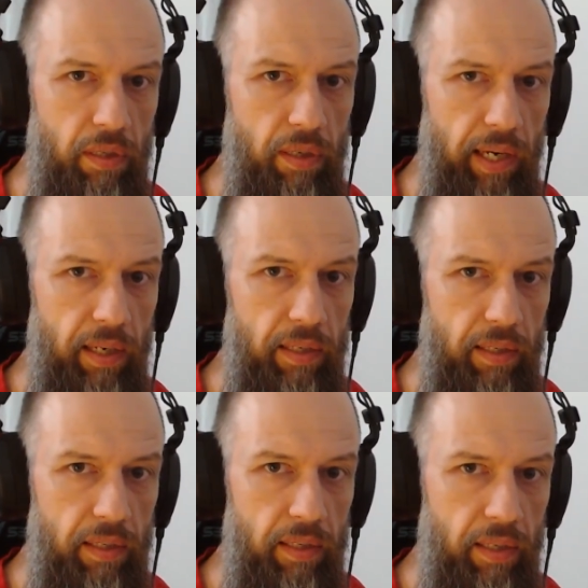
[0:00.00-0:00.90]
Yeah.
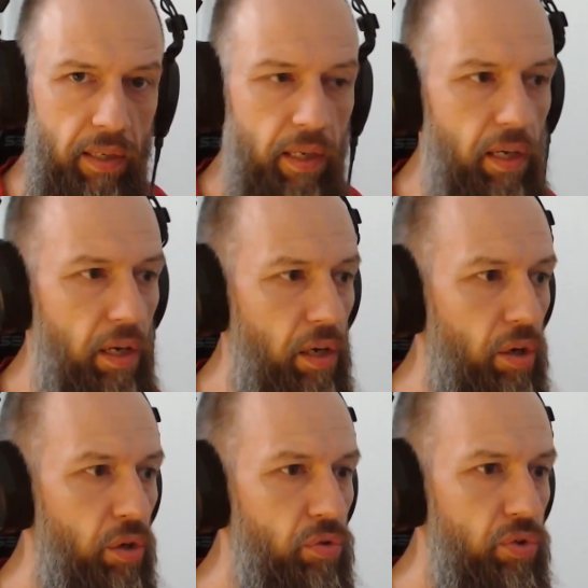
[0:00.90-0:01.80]

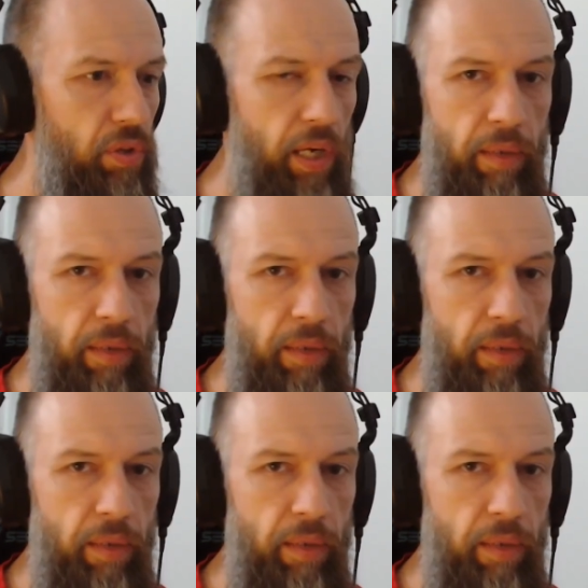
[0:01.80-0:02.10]
Also,